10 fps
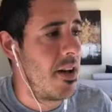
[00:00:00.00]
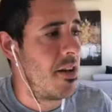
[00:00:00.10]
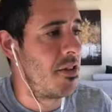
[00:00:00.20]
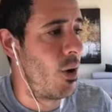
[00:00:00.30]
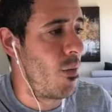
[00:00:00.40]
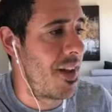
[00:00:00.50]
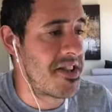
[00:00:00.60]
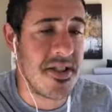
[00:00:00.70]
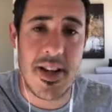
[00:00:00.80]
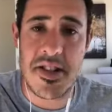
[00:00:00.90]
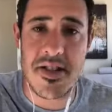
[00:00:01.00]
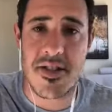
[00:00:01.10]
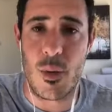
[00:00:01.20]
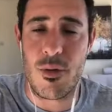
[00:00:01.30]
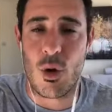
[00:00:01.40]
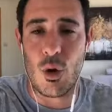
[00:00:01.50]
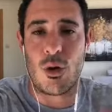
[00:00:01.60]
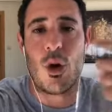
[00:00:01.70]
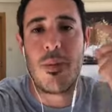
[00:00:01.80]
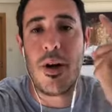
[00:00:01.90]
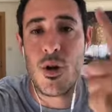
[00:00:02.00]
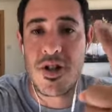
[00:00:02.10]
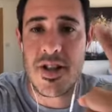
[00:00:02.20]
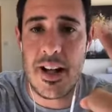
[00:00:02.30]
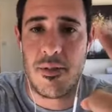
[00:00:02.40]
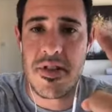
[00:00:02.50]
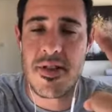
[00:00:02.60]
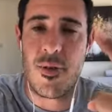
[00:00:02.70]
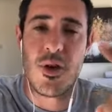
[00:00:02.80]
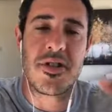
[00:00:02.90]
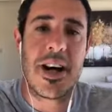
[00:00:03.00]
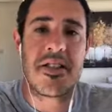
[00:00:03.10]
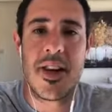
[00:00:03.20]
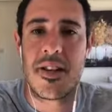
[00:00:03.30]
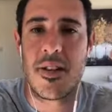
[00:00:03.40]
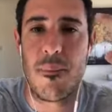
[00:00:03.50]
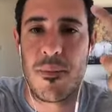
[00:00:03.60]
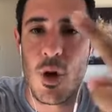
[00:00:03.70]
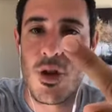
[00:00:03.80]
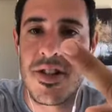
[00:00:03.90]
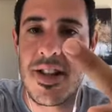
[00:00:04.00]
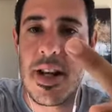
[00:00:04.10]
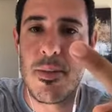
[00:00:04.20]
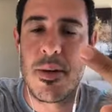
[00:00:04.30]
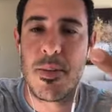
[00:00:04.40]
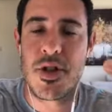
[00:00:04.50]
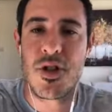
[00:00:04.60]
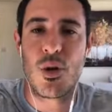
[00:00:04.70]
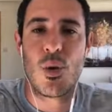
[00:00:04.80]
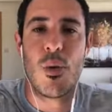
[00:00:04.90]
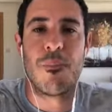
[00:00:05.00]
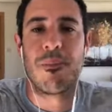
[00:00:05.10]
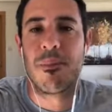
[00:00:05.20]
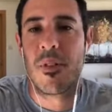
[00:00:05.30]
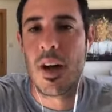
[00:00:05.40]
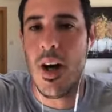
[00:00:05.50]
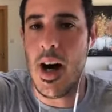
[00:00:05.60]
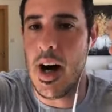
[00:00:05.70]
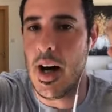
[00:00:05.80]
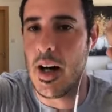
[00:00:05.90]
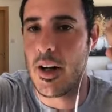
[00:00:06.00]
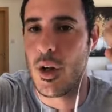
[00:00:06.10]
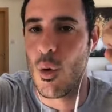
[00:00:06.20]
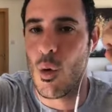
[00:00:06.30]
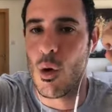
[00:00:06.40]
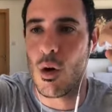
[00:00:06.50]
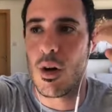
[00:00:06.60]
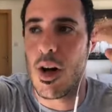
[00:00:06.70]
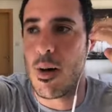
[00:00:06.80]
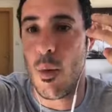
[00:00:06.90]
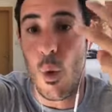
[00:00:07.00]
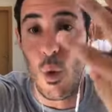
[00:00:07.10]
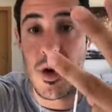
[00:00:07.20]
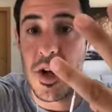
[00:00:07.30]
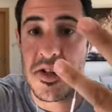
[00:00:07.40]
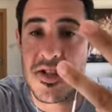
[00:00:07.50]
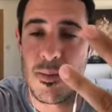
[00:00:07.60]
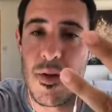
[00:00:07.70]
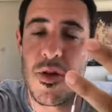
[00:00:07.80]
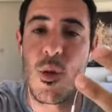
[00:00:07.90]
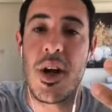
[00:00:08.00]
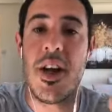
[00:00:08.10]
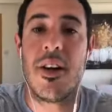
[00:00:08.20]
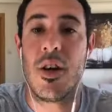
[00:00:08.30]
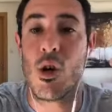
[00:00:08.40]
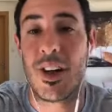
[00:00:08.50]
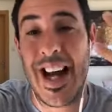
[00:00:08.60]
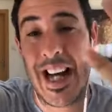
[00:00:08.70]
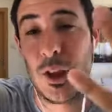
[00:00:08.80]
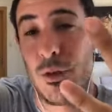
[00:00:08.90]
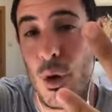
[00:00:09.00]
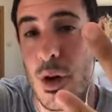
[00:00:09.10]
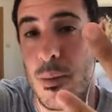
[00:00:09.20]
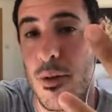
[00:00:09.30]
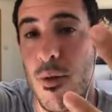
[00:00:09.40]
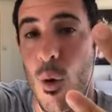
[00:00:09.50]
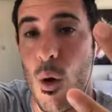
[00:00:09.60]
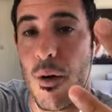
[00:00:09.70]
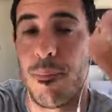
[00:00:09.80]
So so we've talked about yourself as the first asset, your team number 2, your audience number 3, your cash flow number 4.